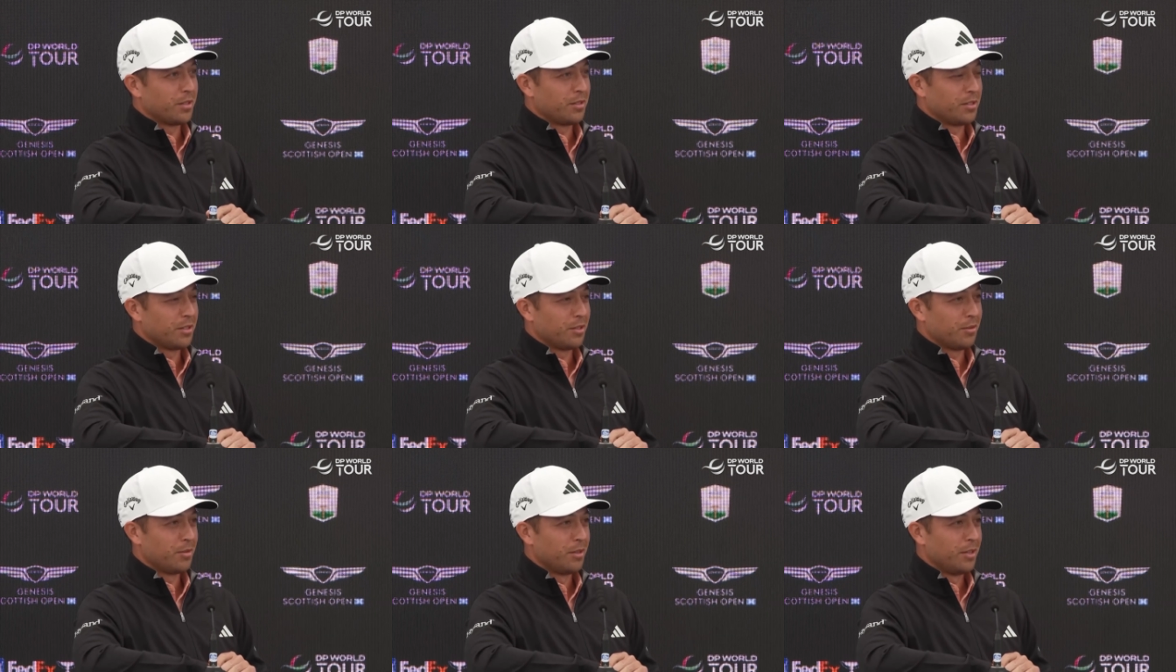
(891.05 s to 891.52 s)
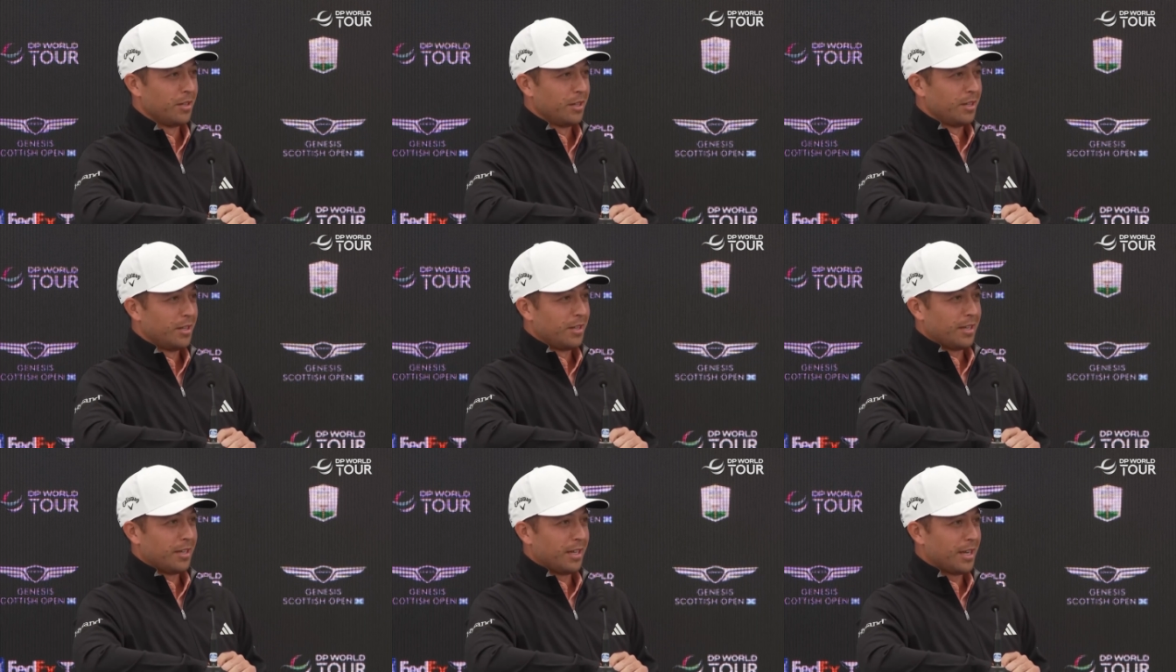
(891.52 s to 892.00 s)
So
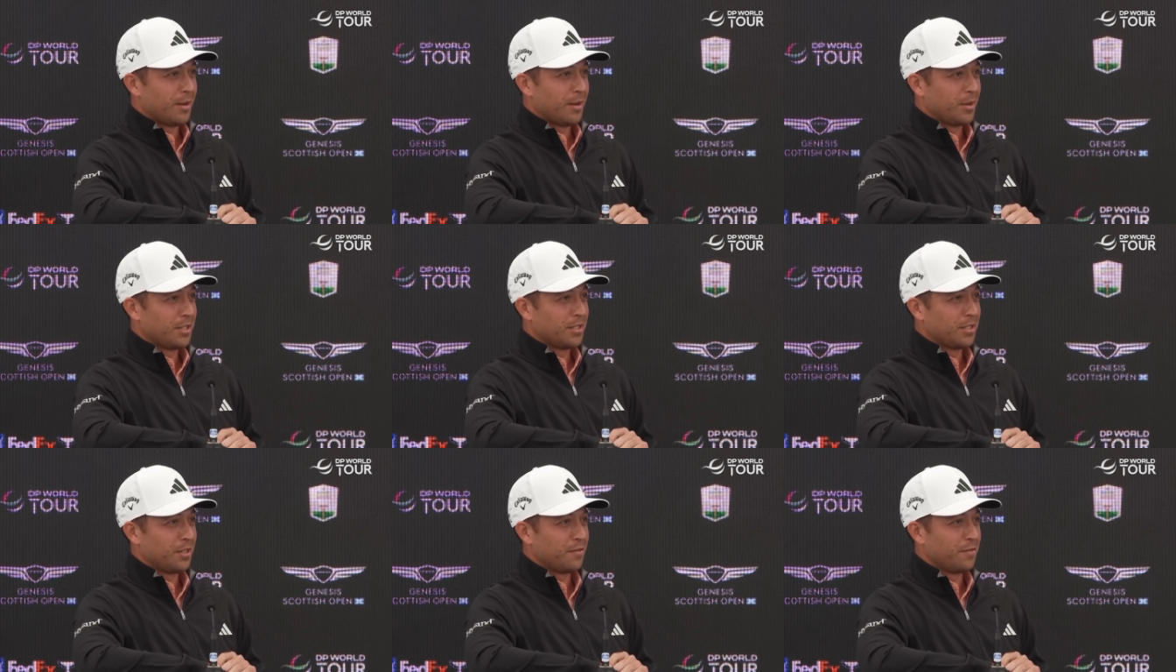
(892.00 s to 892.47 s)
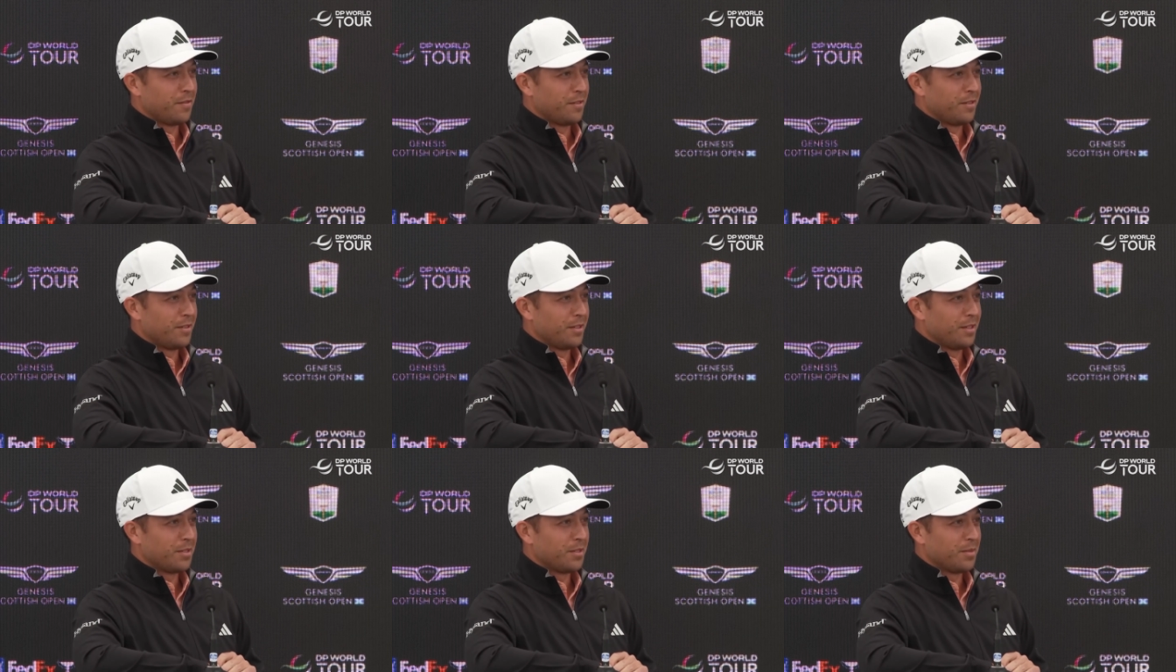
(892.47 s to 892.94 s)
I got myself
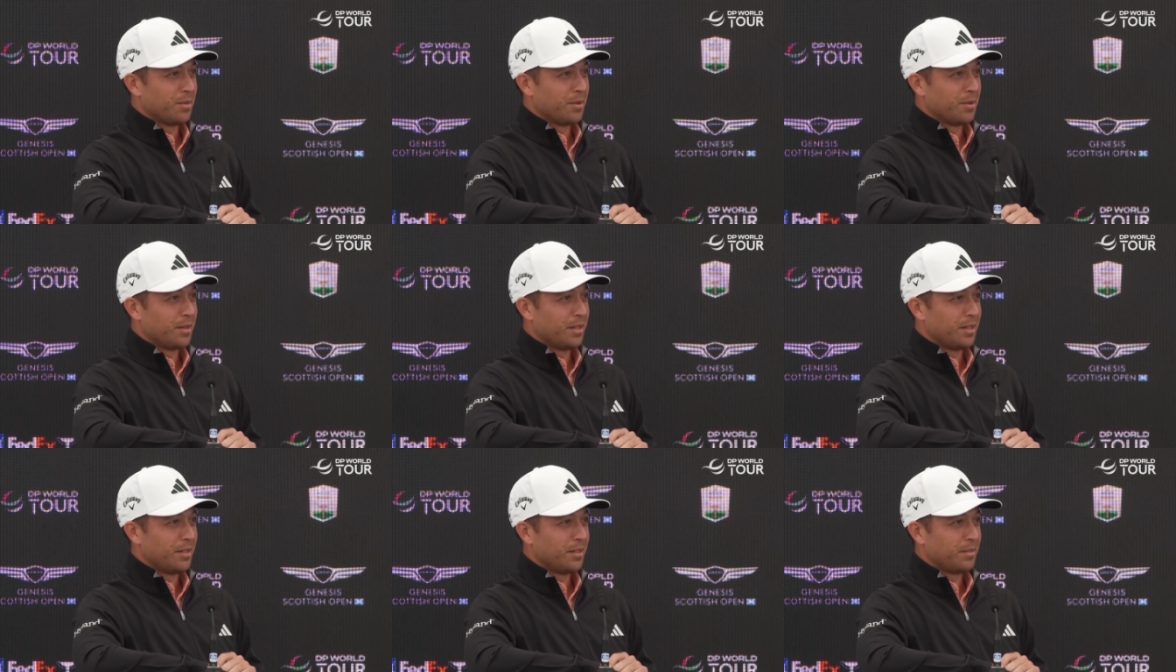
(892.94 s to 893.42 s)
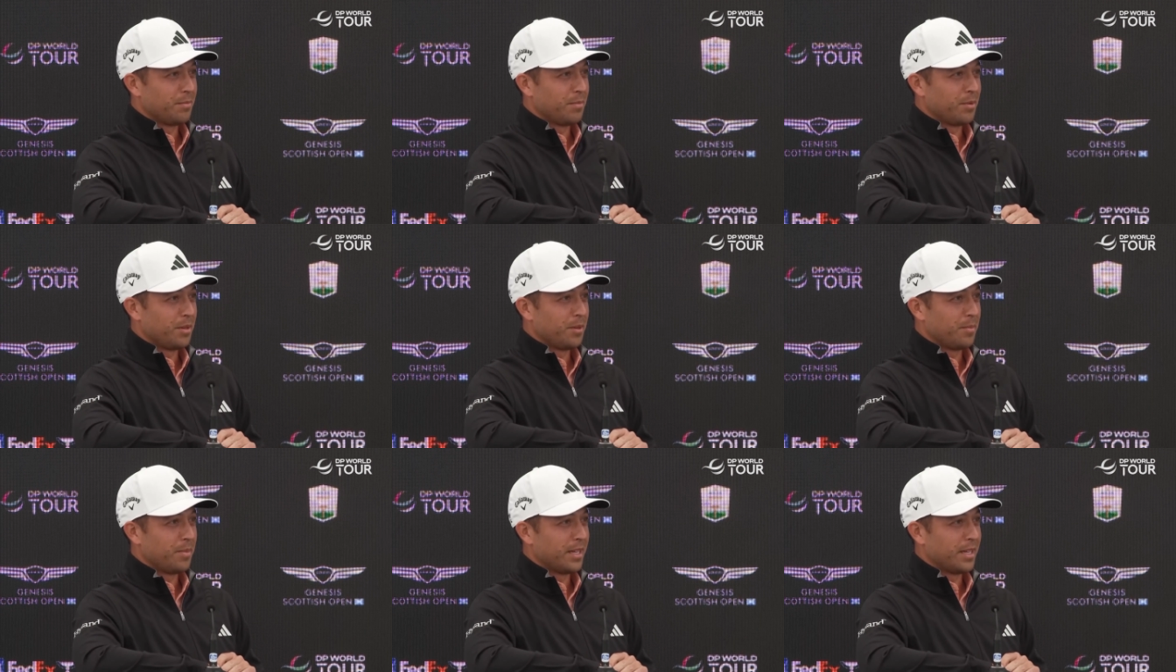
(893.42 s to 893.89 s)
in, in some pretty
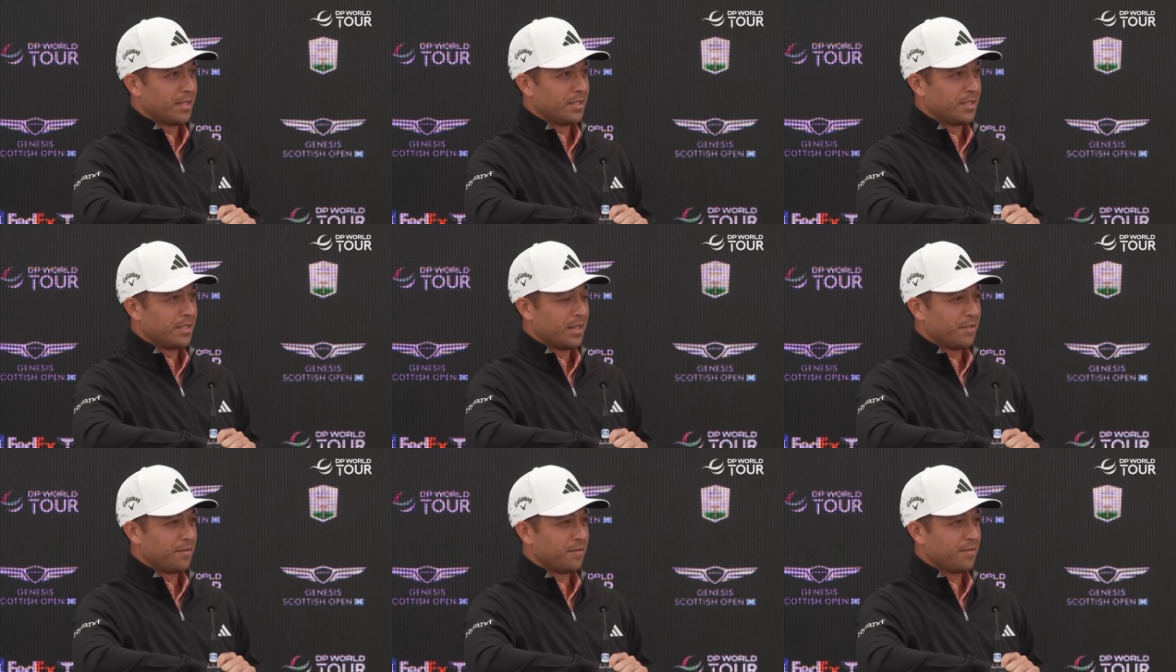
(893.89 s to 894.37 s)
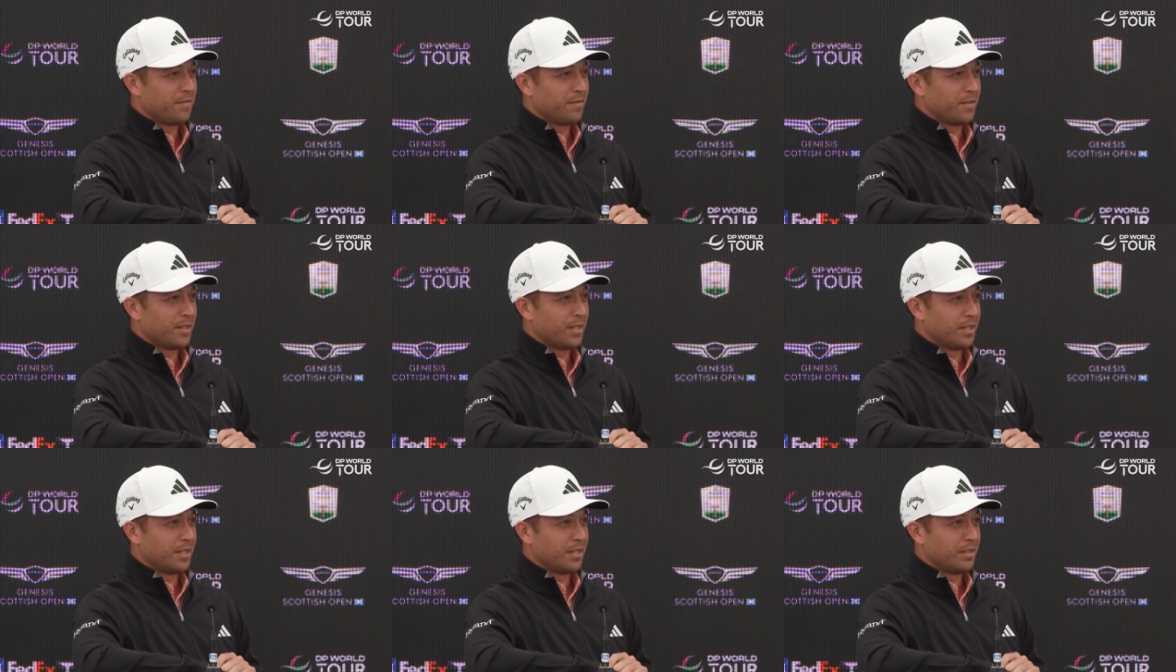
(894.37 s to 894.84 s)
pretty bad stuff,
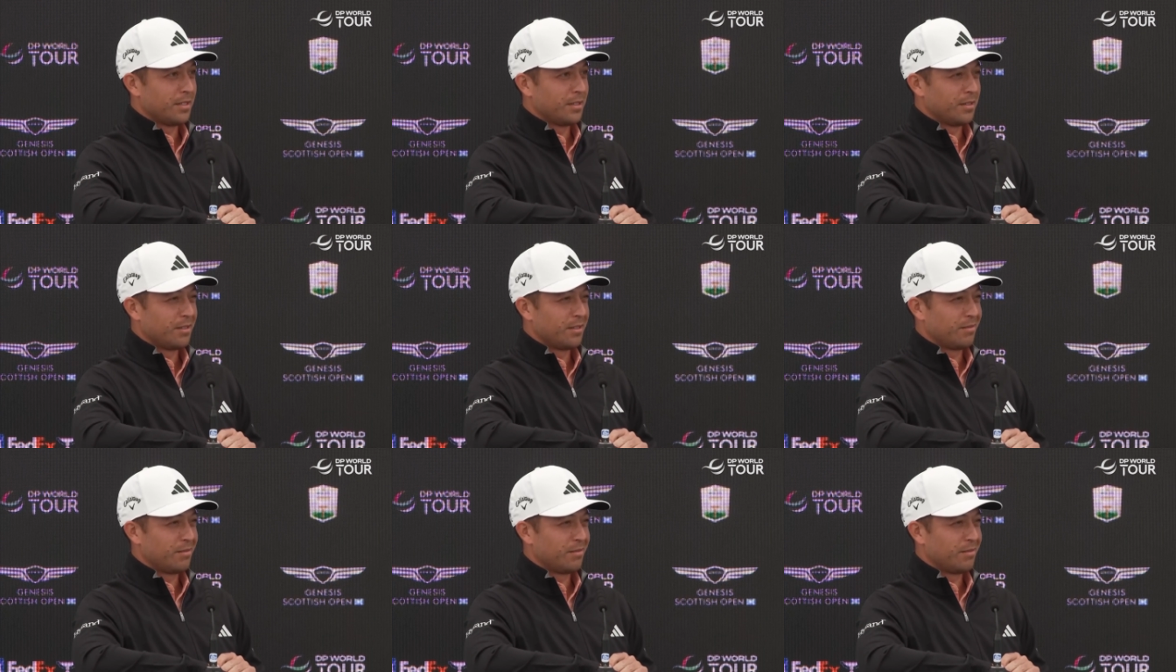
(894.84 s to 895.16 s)
uh,